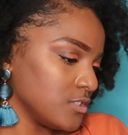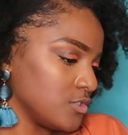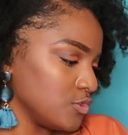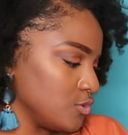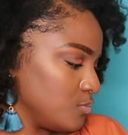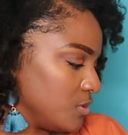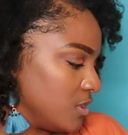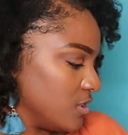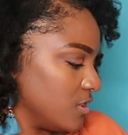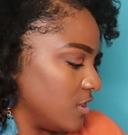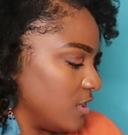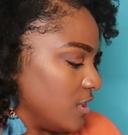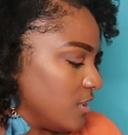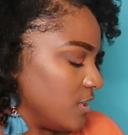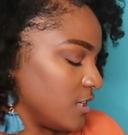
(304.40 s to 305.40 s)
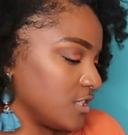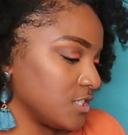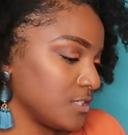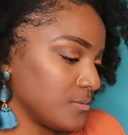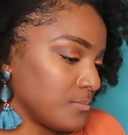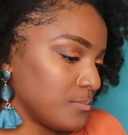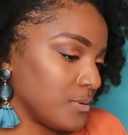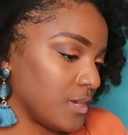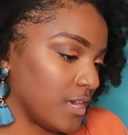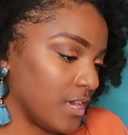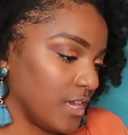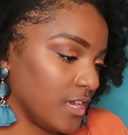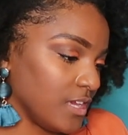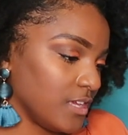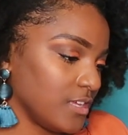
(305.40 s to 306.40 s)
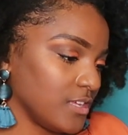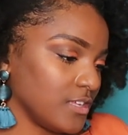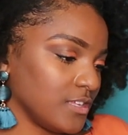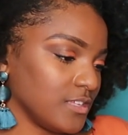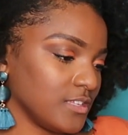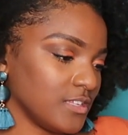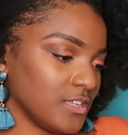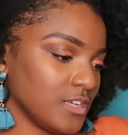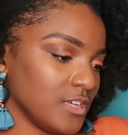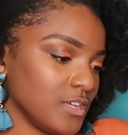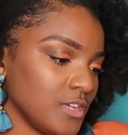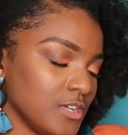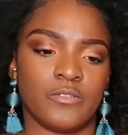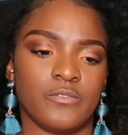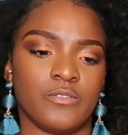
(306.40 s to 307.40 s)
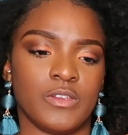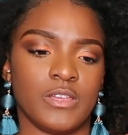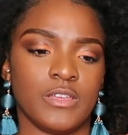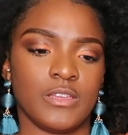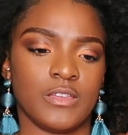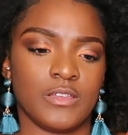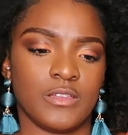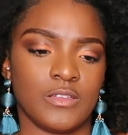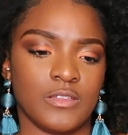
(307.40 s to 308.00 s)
the tube in the collection bag. Alright.